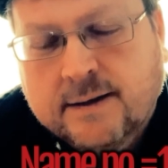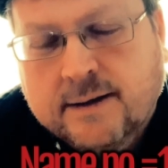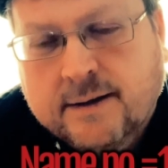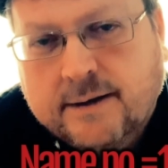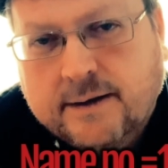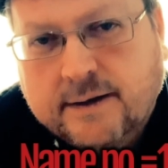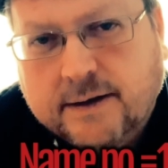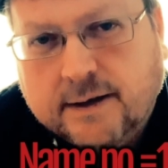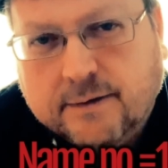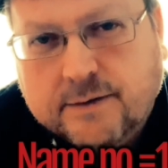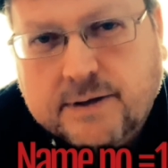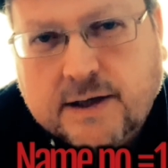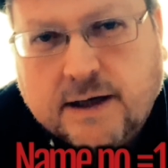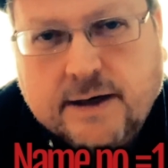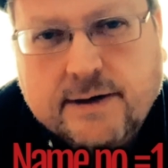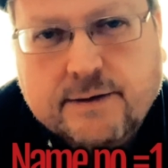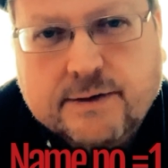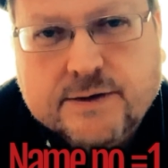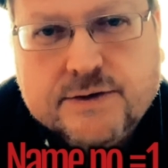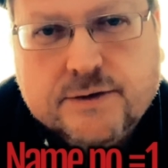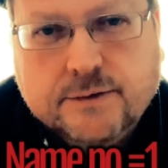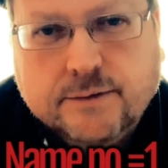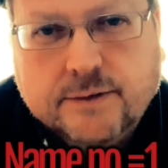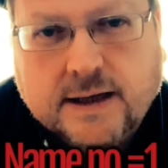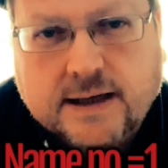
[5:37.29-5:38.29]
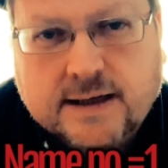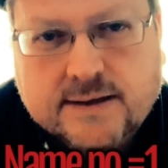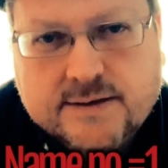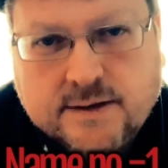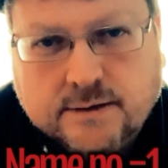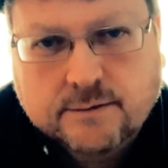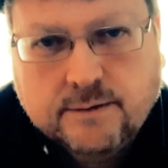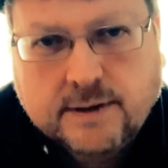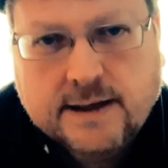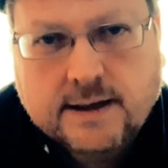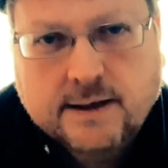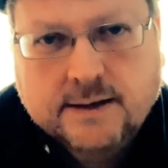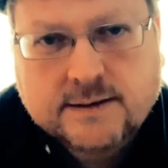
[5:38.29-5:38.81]
You know, Cheiro saw that as a
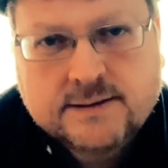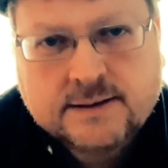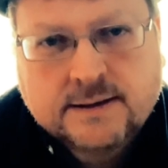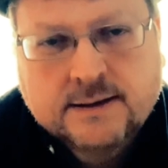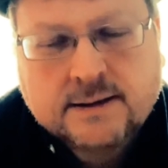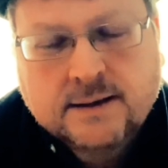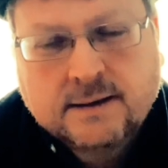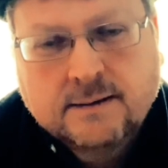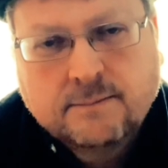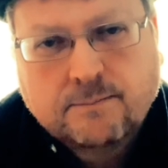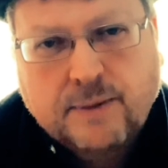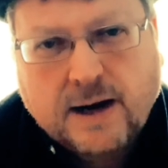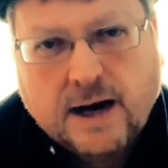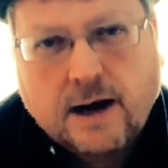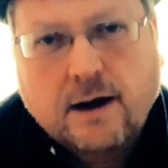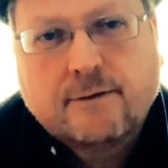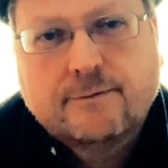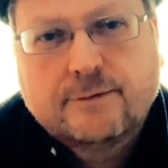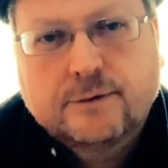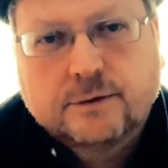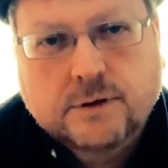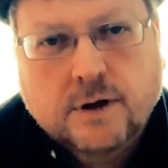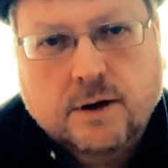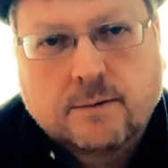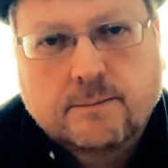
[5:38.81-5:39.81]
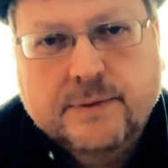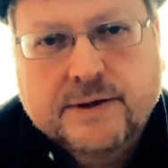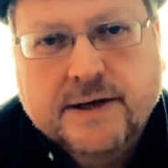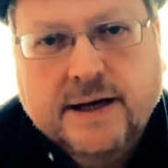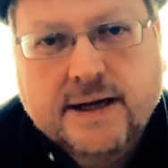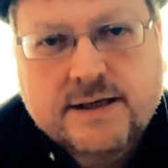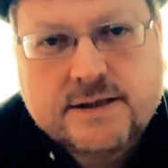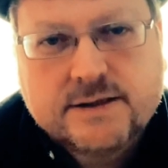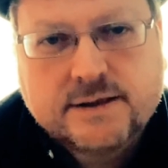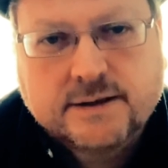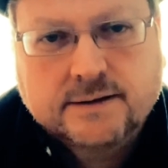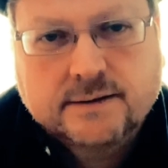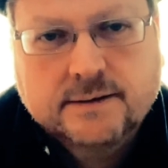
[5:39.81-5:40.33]
great, powerful
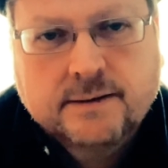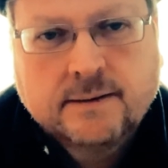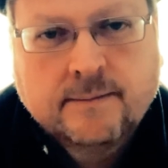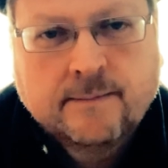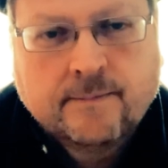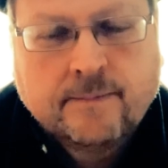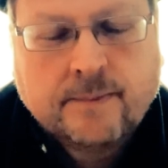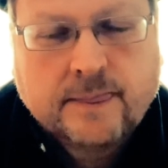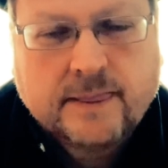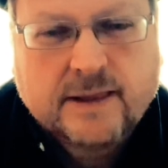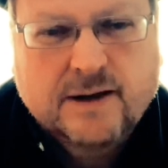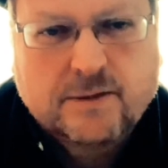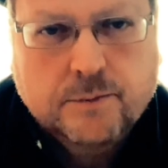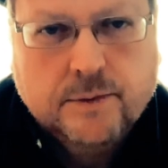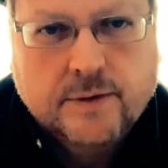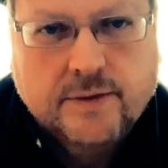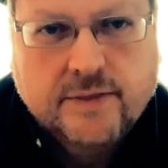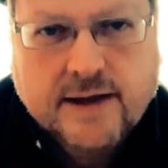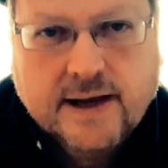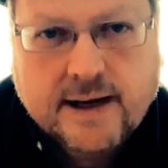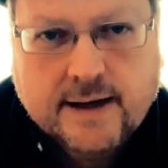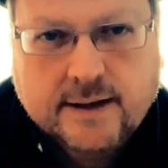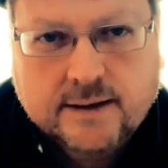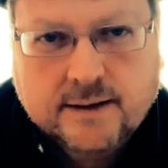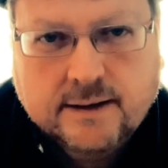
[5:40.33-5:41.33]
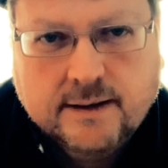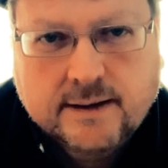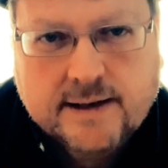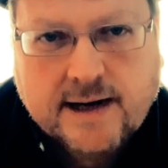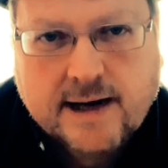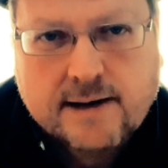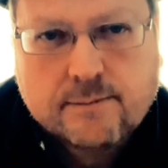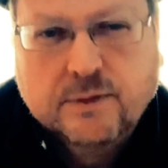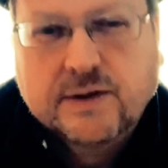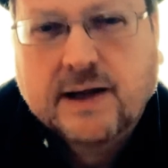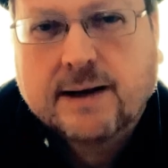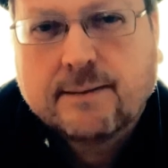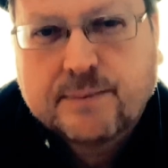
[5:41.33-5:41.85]
combination that would then
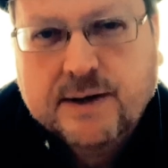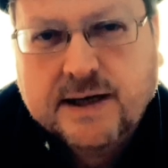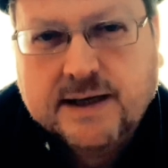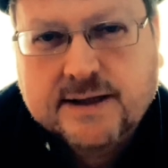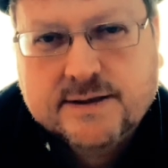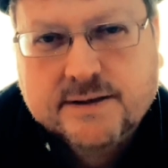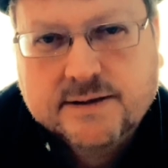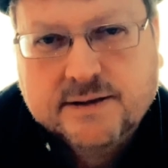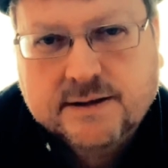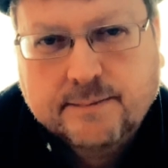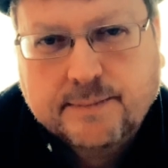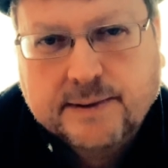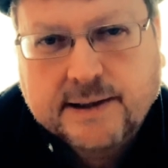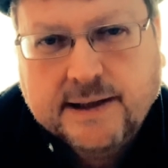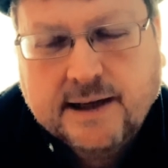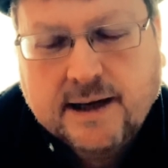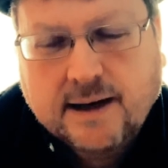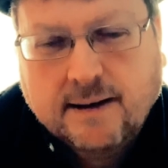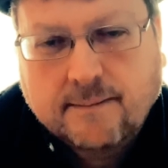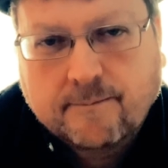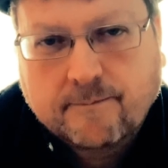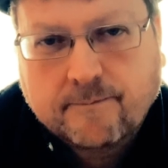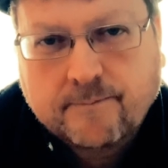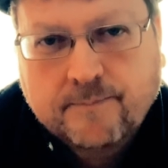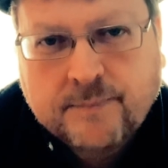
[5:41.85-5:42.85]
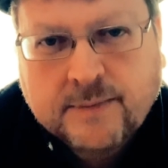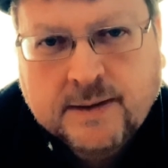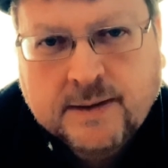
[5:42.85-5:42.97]
enable that person to become